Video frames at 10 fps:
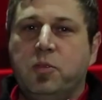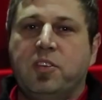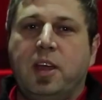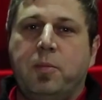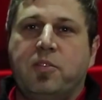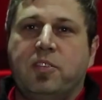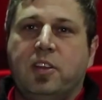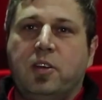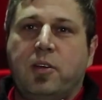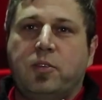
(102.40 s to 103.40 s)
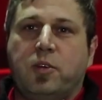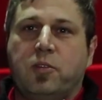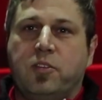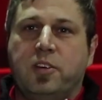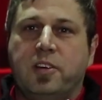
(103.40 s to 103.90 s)
steps that you have to
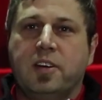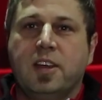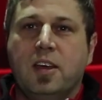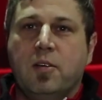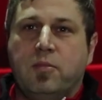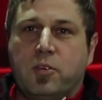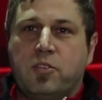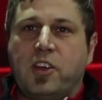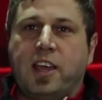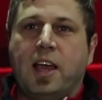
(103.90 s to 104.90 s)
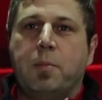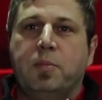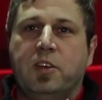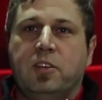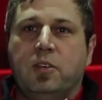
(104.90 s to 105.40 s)
consider for checking up
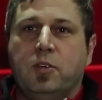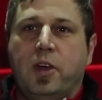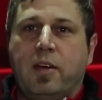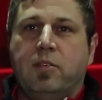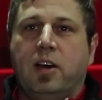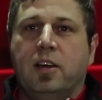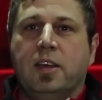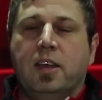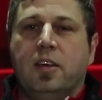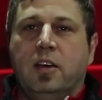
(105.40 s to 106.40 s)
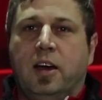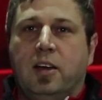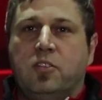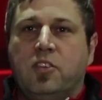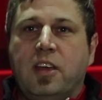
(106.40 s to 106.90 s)
that if you have
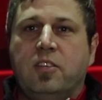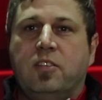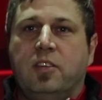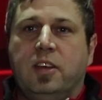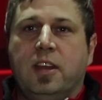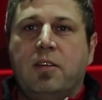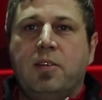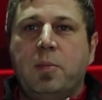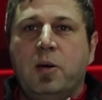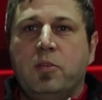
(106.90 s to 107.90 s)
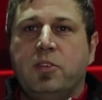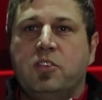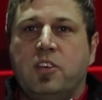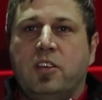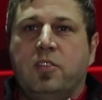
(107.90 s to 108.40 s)
chains, enough amount of the
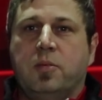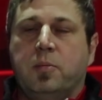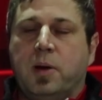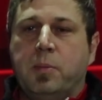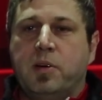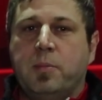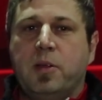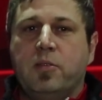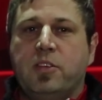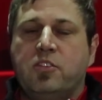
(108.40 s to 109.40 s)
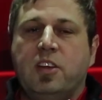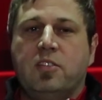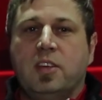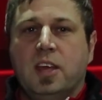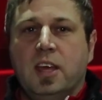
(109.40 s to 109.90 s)
chains, so proper amount of the
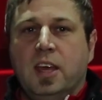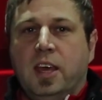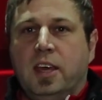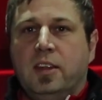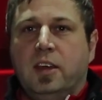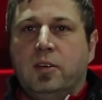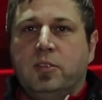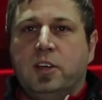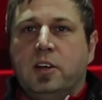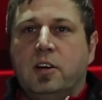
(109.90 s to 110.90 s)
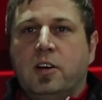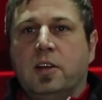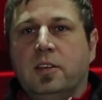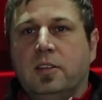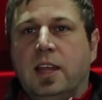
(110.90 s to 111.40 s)
chains, and if they are
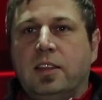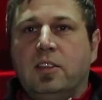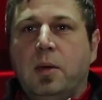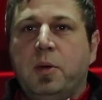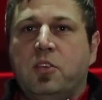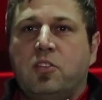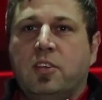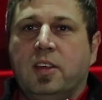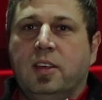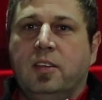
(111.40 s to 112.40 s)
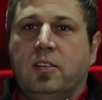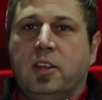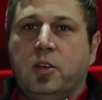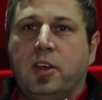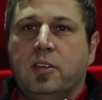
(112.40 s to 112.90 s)
not damaged,
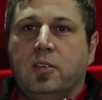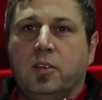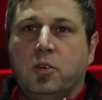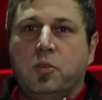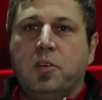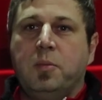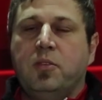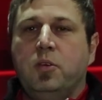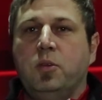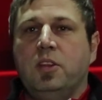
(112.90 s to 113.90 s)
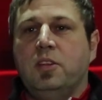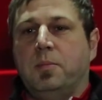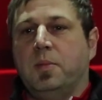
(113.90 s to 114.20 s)
that you can use them if you need them.